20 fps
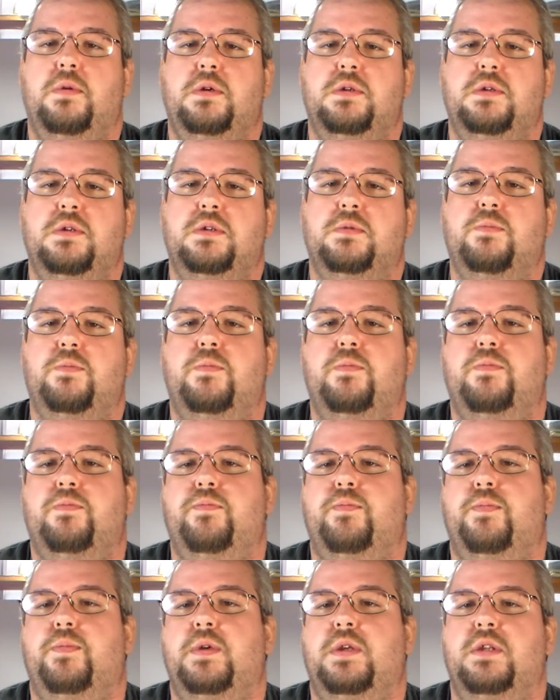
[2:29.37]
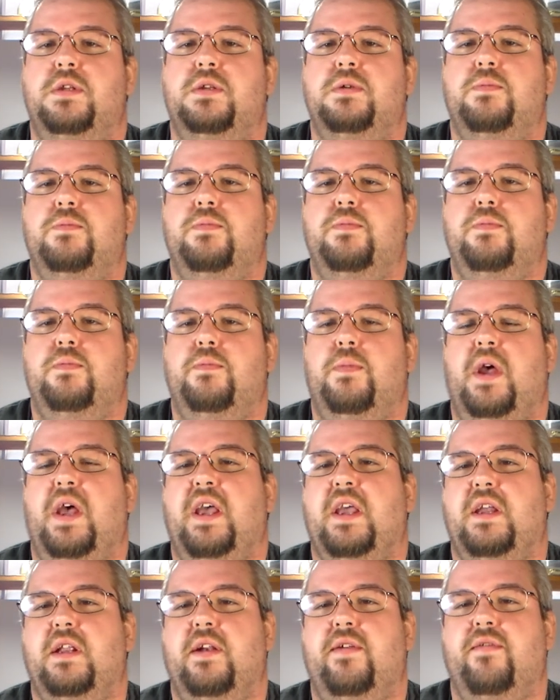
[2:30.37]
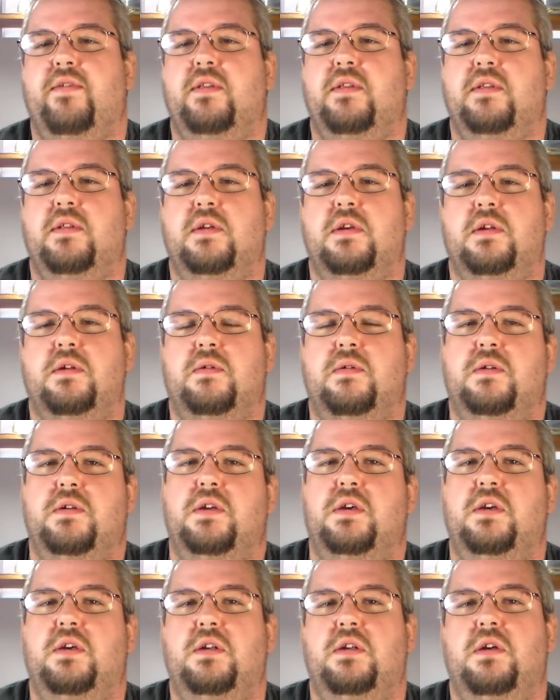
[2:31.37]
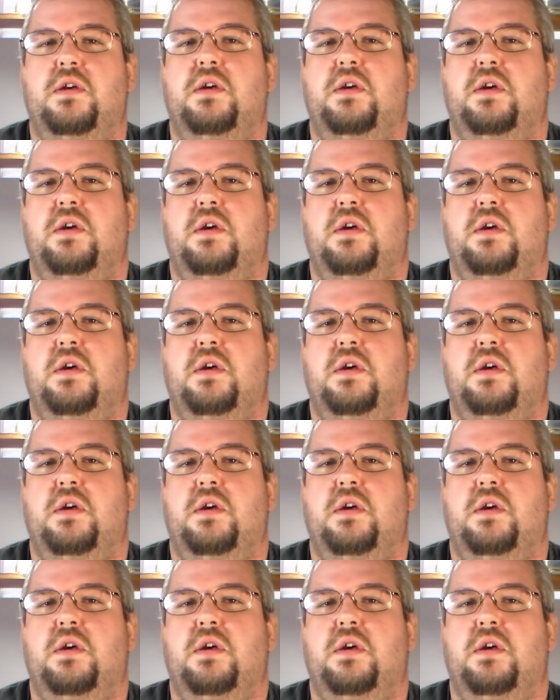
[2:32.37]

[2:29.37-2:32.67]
It just beats bagging everything and all that.